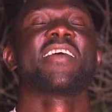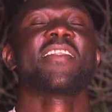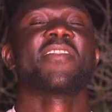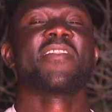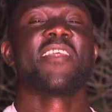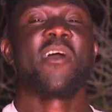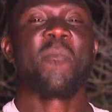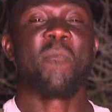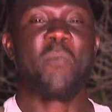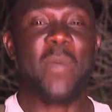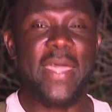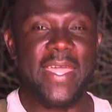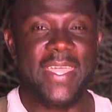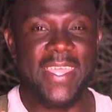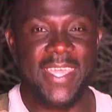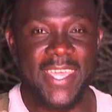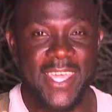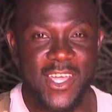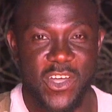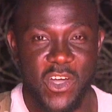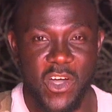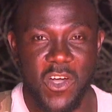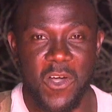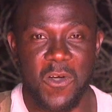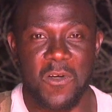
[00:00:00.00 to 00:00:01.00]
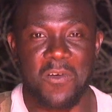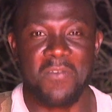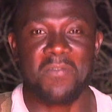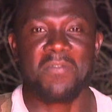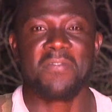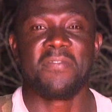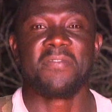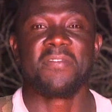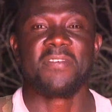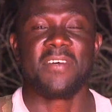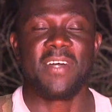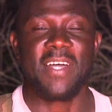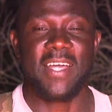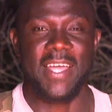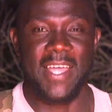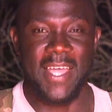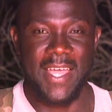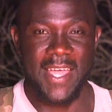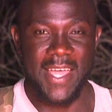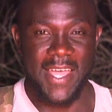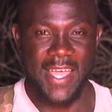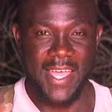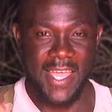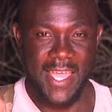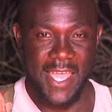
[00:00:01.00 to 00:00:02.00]
The making of
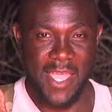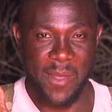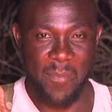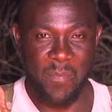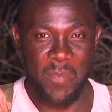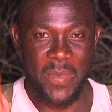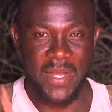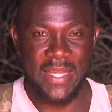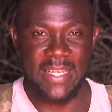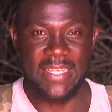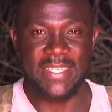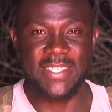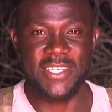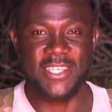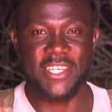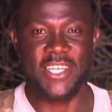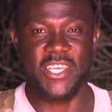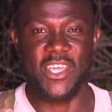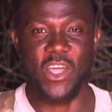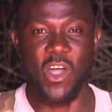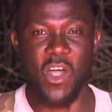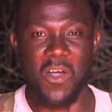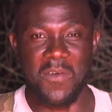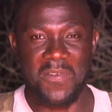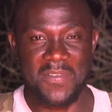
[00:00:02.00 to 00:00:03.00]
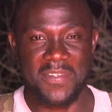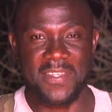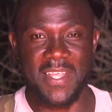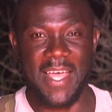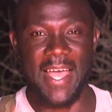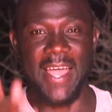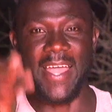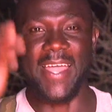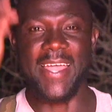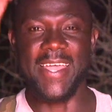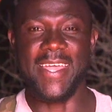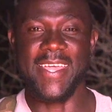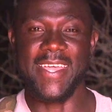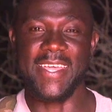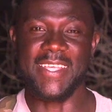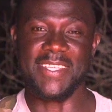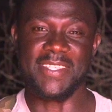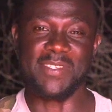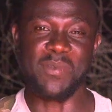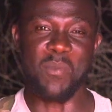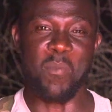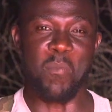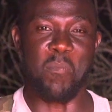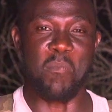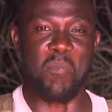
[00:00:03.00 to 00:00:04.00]
a military officer
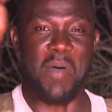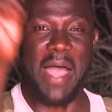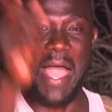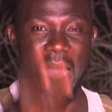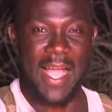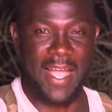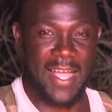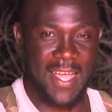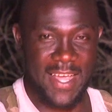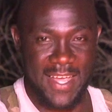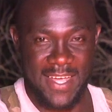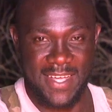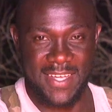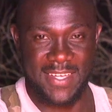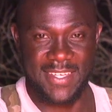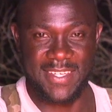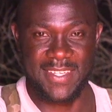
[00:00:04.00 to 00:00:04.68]
is back.